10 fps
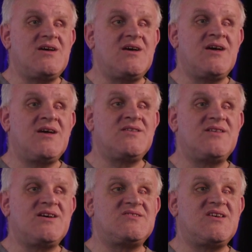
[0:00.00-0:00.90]
And
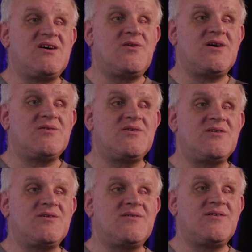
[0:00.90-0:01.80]
that's how
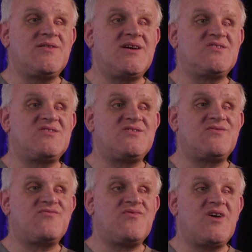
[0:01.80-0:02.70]

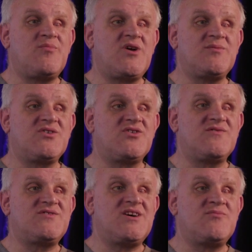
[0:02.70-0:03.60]
I probably could
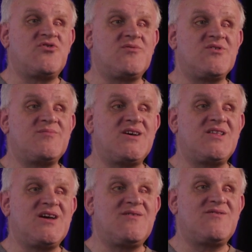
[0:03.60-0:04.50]
have done more with my
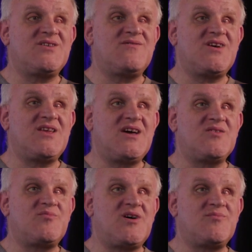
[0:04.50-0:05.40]
life, and if I'd had
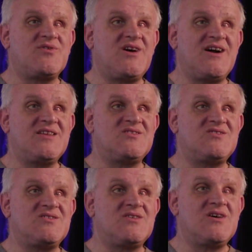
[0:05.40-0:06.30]
the proper guidance
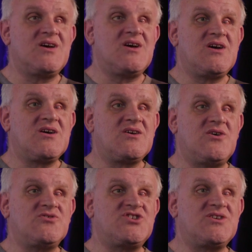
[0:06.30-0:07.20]
and
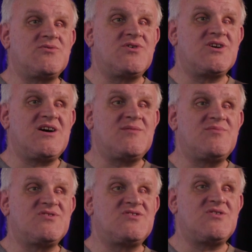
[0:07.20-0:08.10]
coaching growing up.
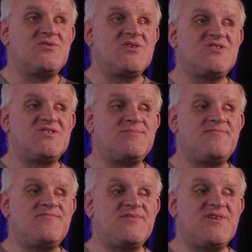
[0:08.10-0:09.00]
And so that's
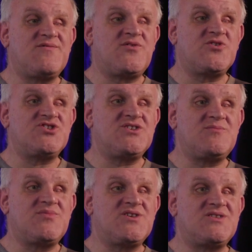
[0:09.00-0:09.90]
unfortunate,
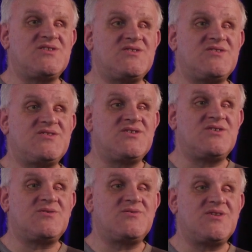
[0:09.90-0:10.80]
but you
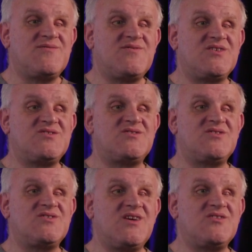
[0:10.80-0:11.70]
know, life
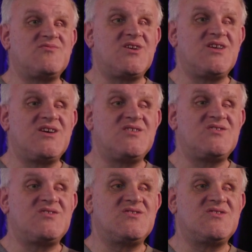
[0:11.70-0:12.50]
is what it is.